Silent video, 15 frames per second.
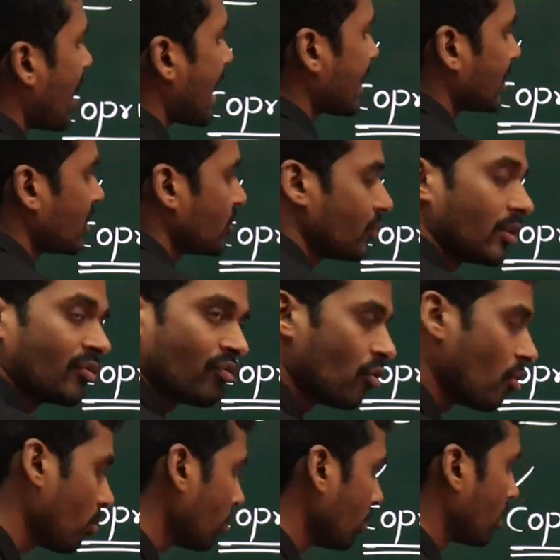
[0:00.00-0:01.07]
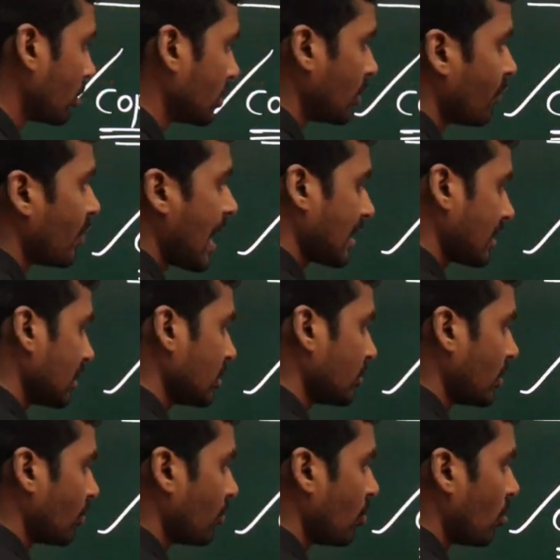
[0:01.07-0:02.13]
factors for 4? The factors
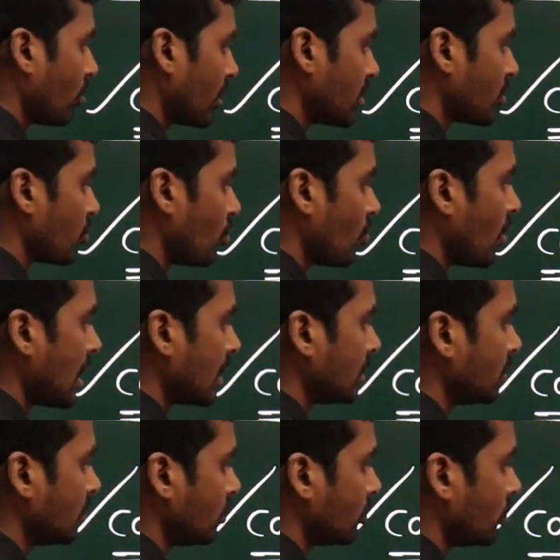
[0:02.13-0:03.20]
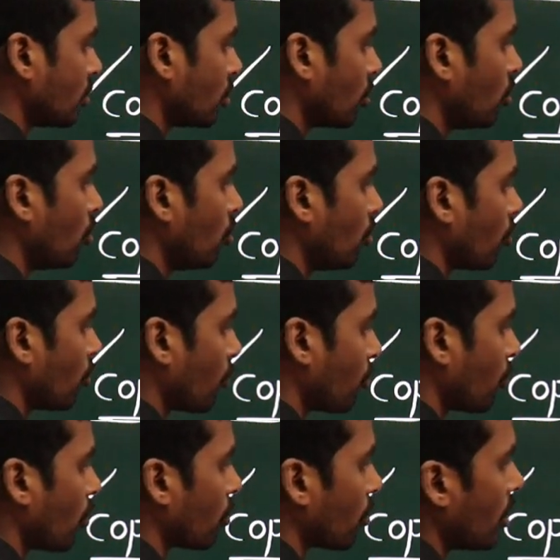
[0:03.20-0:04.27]
for 4 is 1, 2,
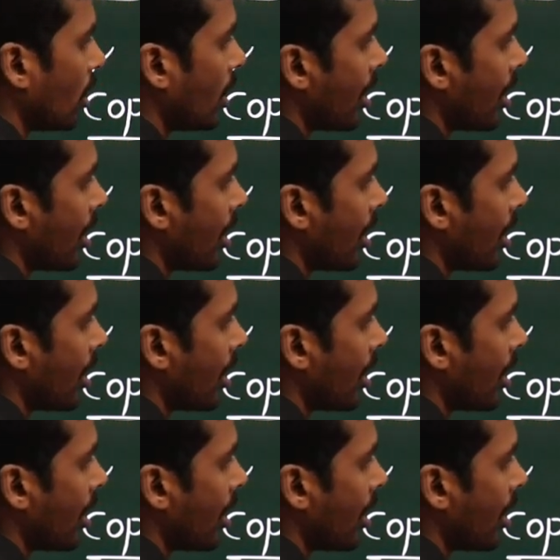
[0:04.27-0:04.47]
4.